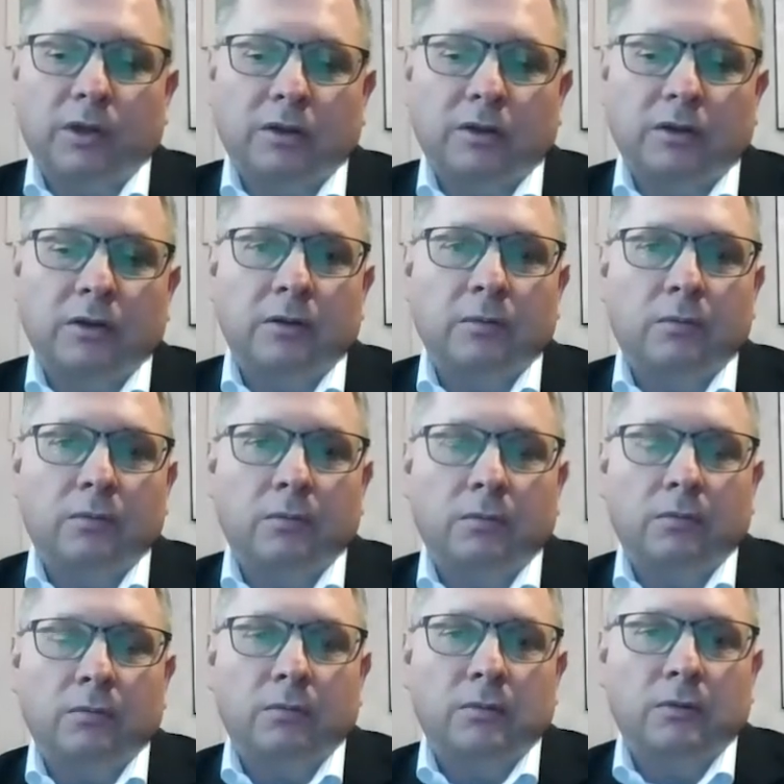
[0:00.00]
But
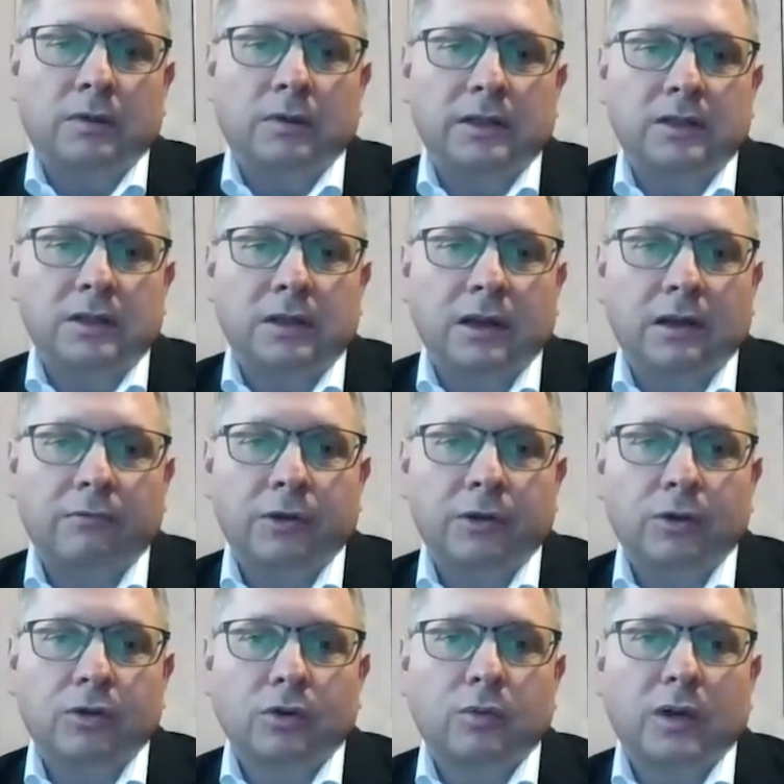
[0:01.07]
let's have a
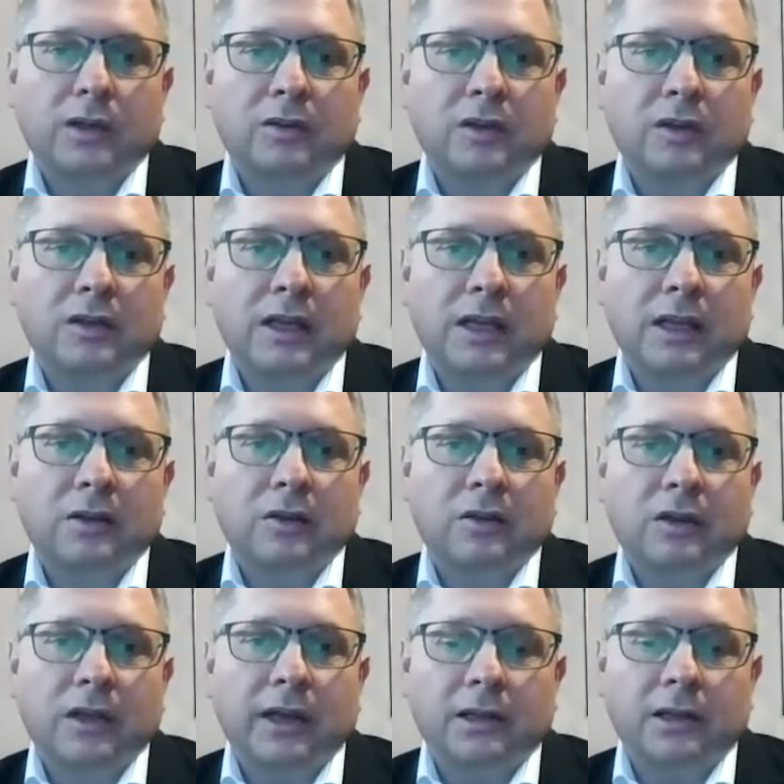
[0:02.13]
look what the data
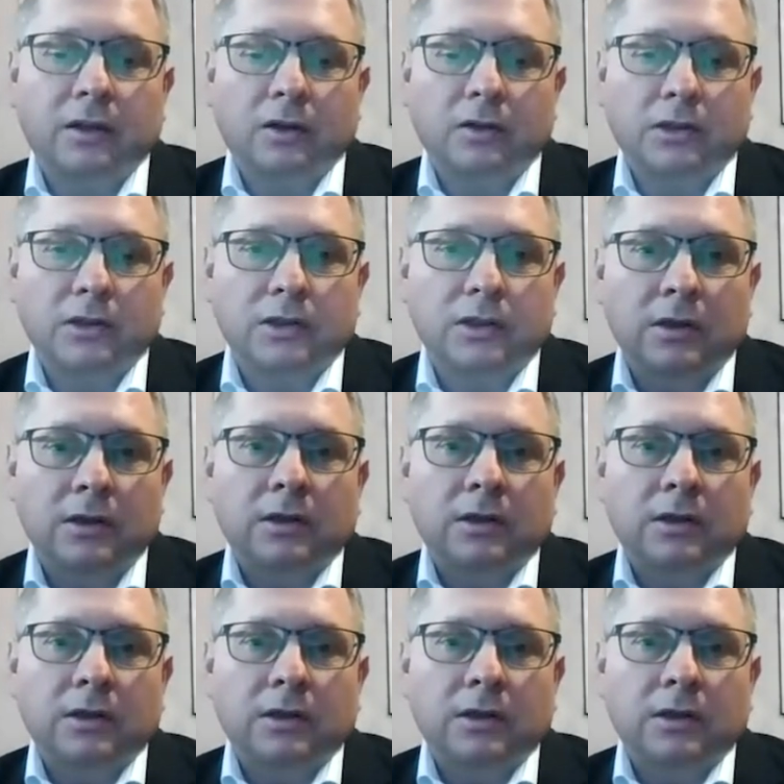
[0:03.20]
tell us.